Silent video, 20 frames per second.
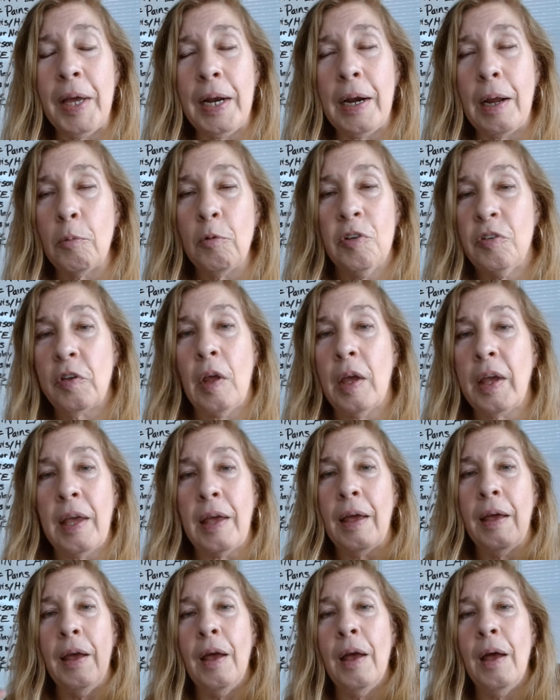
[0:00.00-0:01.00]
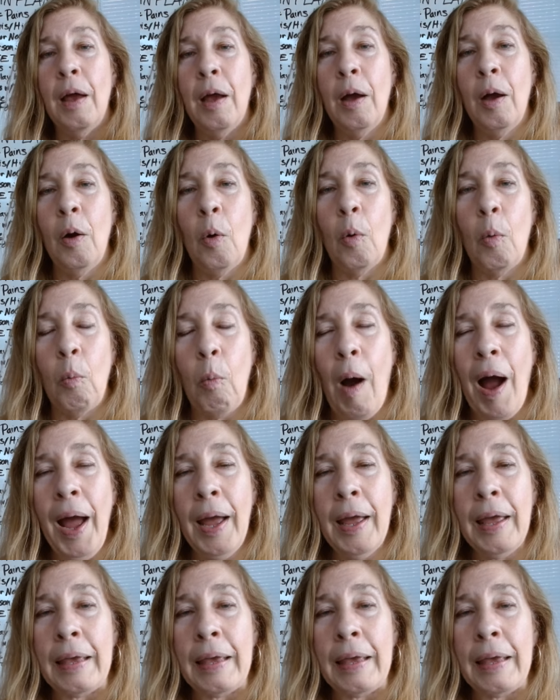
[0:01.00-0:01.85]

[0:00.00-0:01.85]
And I was like, why?